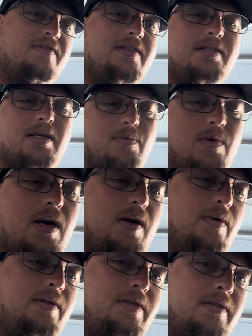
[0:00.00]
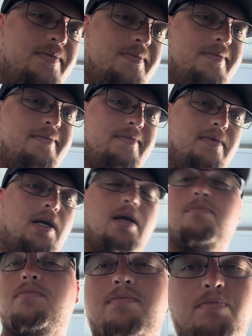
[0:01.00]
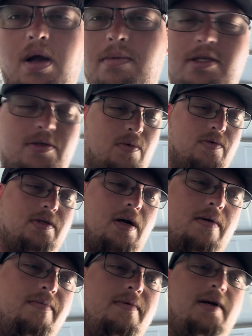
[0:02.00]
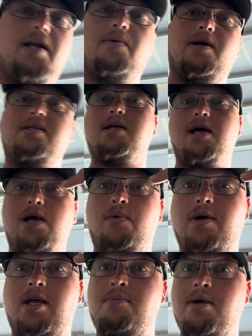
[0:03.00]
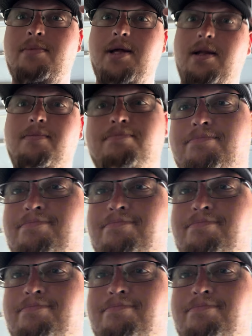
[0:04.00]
He said we're not going to. It probably just won't start. Anyways, we'll keep you updated.